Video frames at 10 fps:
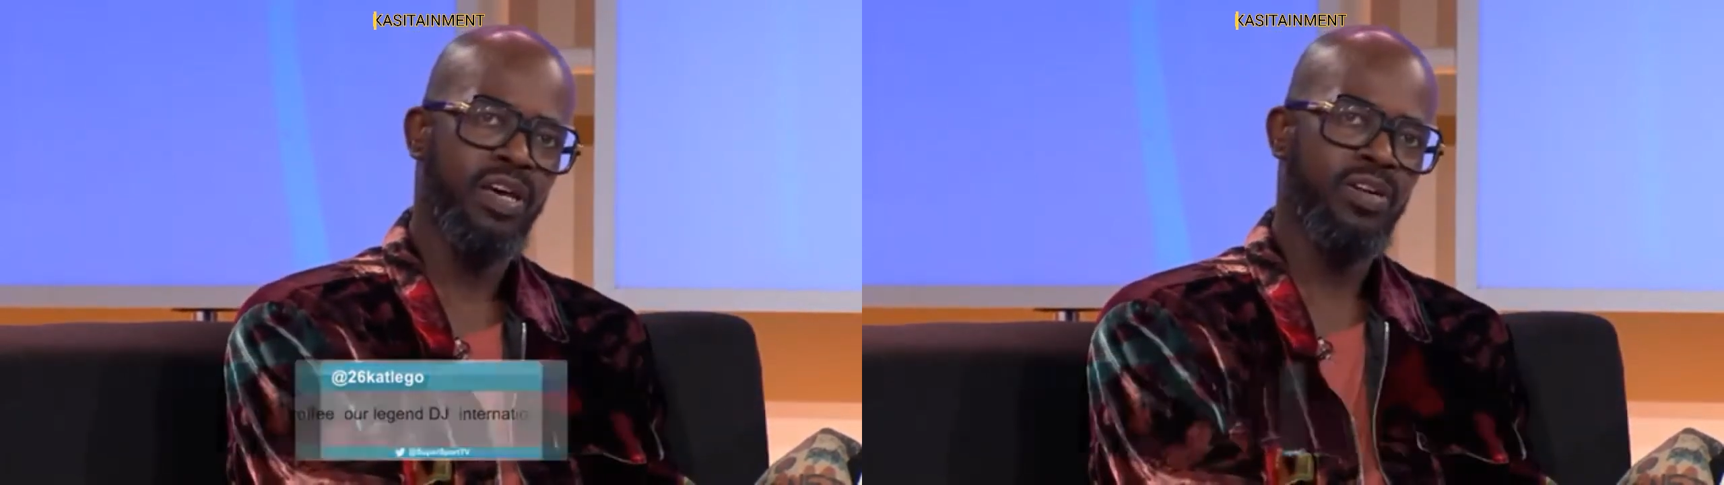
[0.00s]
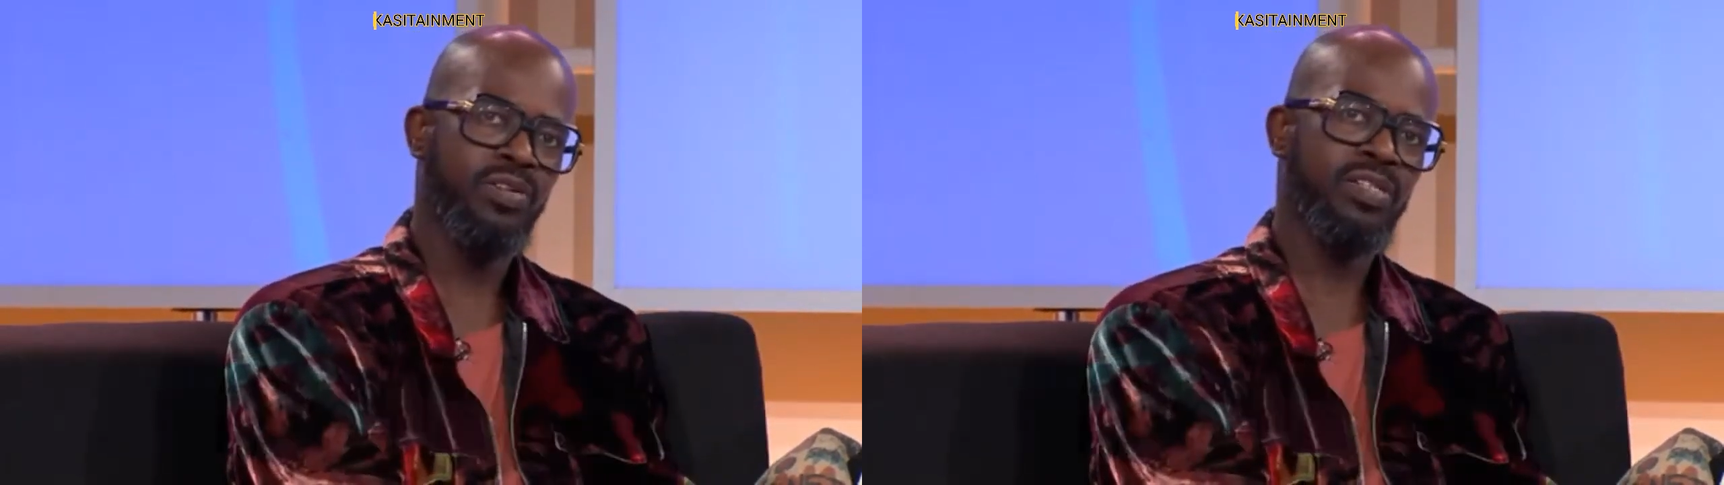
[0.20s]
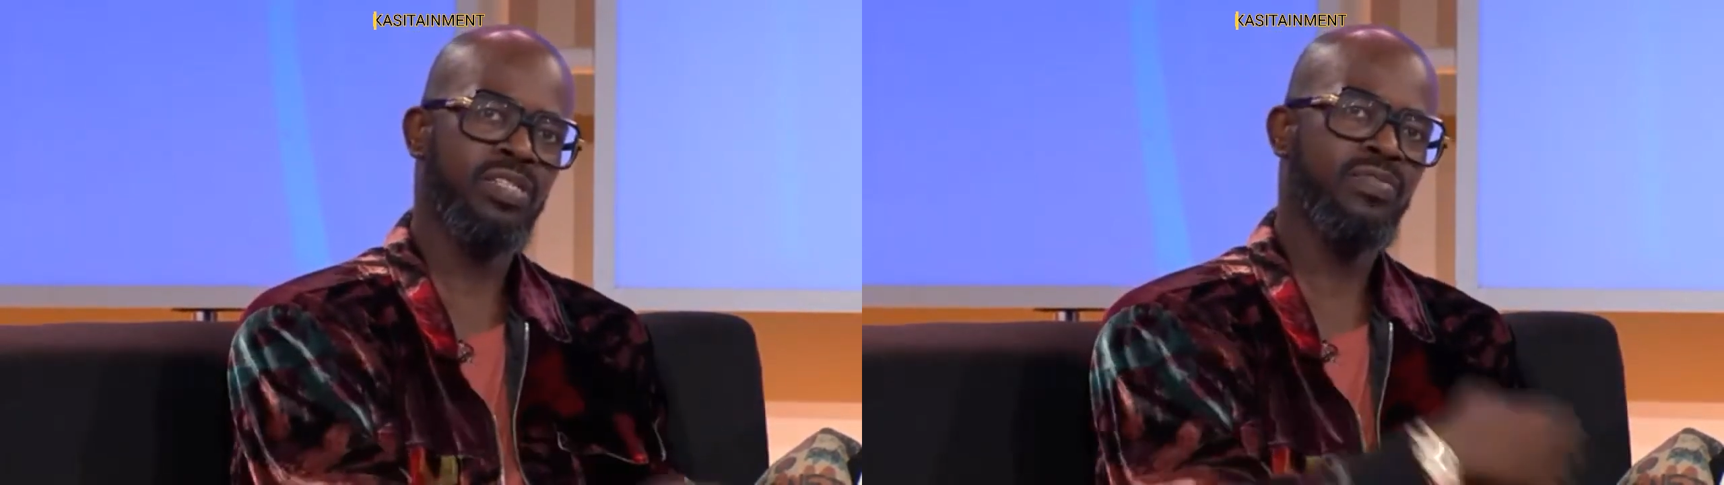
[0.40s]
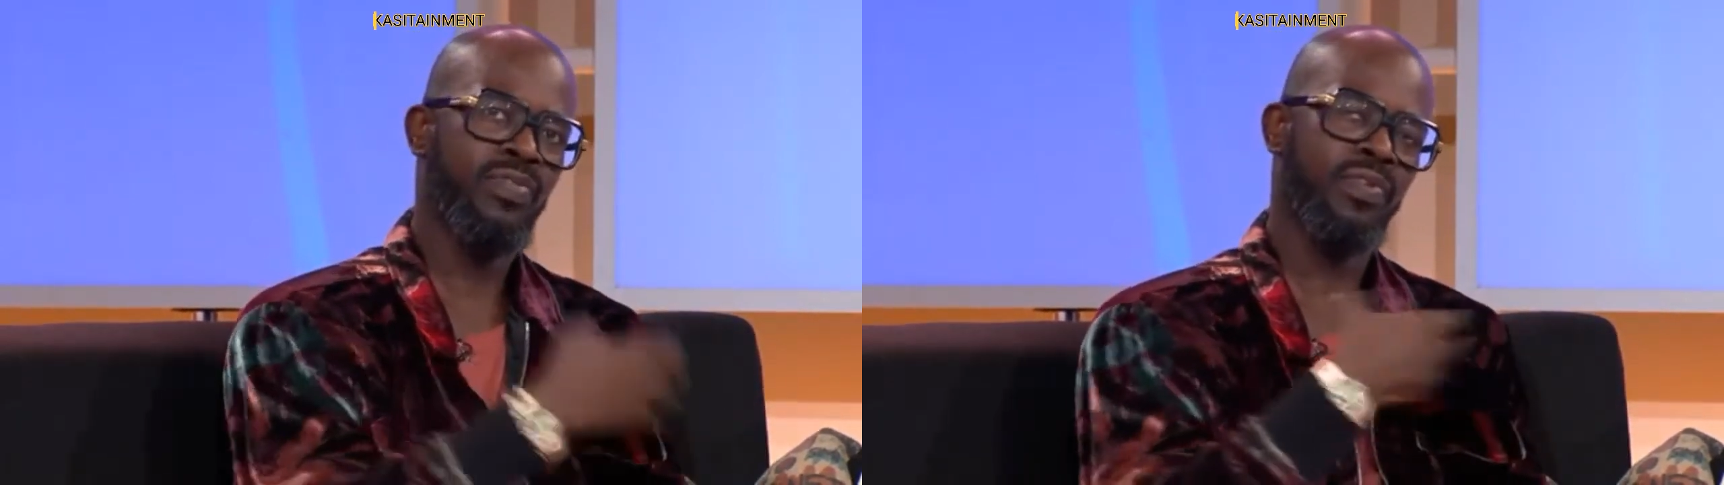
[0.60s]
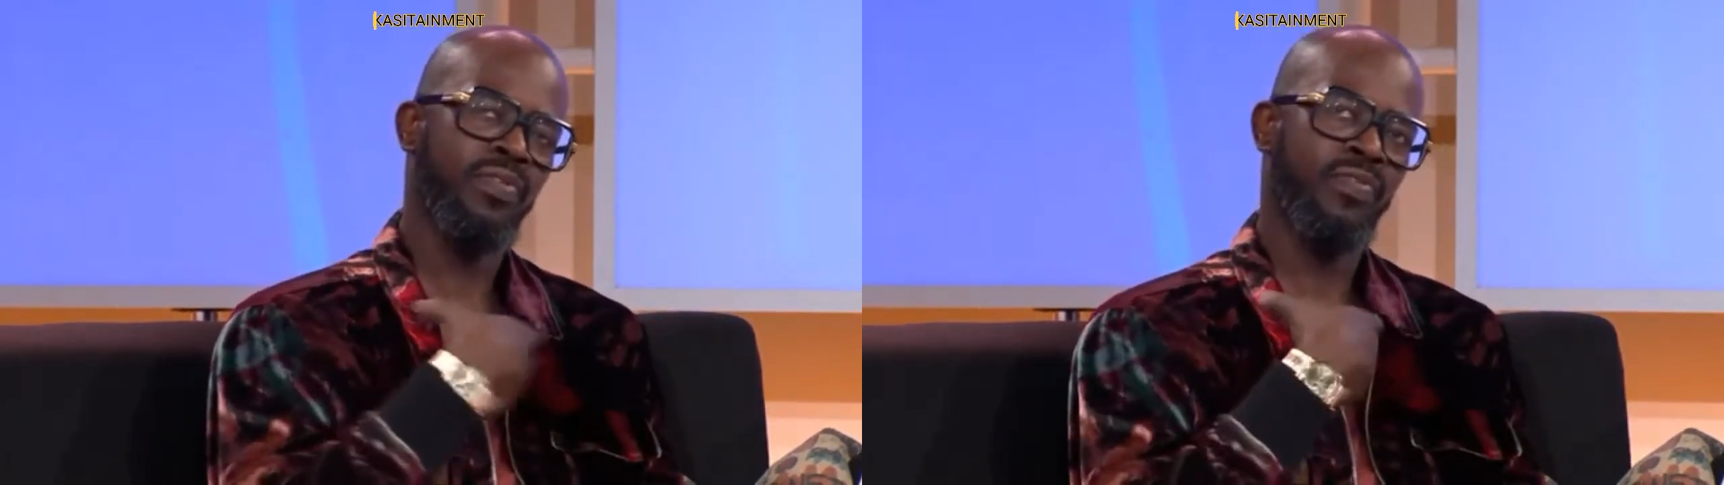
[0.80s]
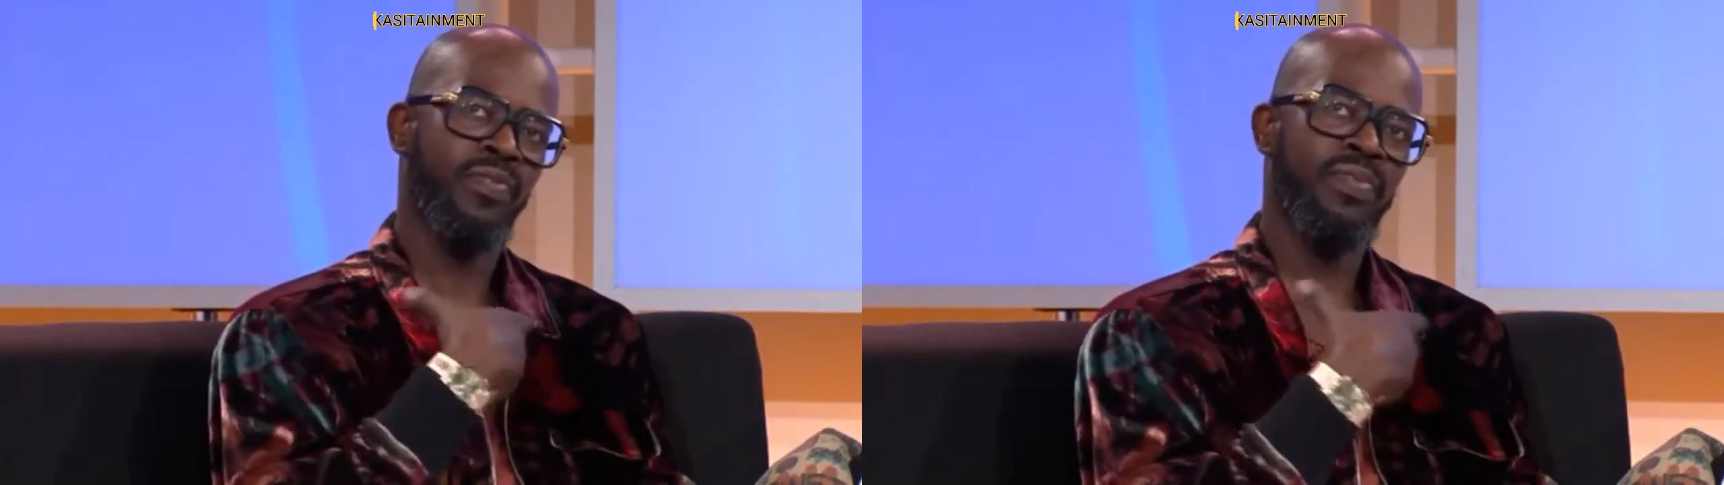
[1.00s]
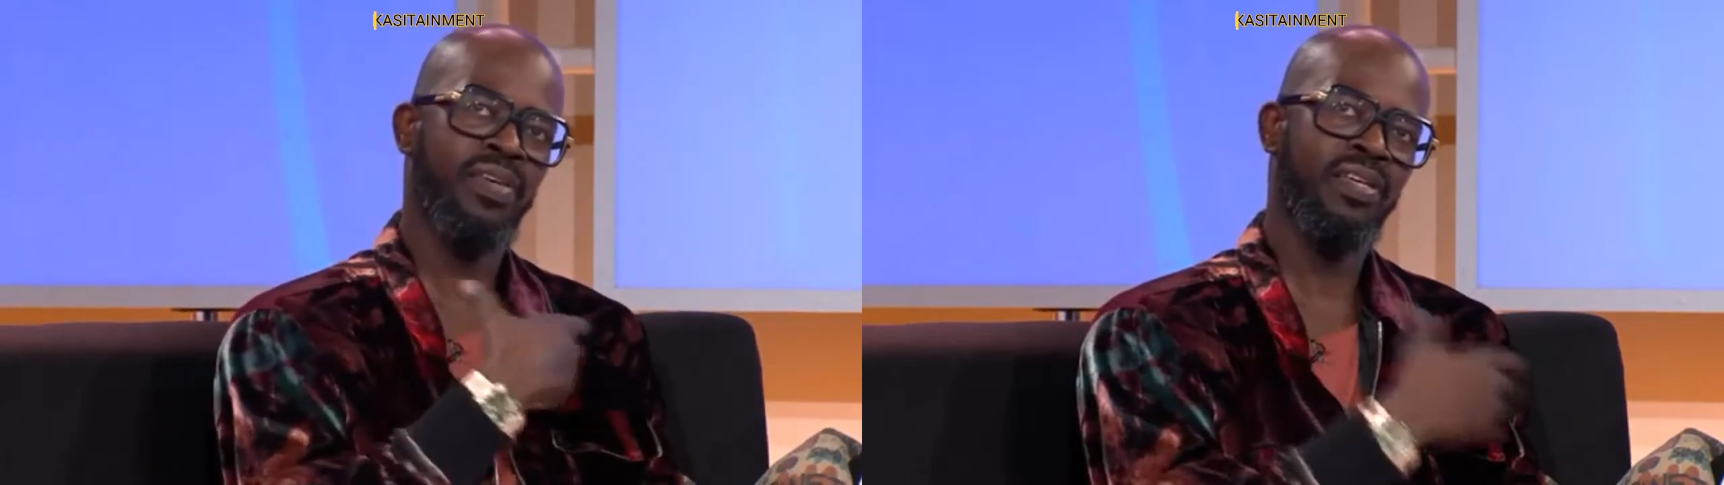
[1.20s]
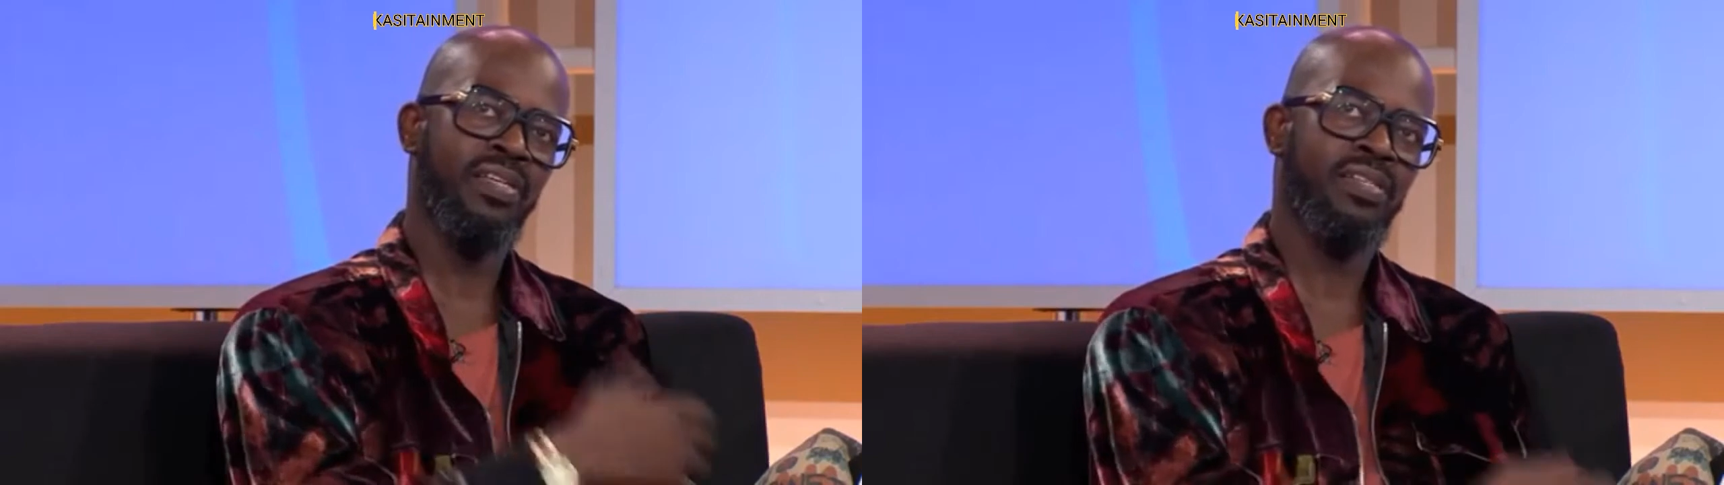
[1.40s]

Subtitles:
not just for me.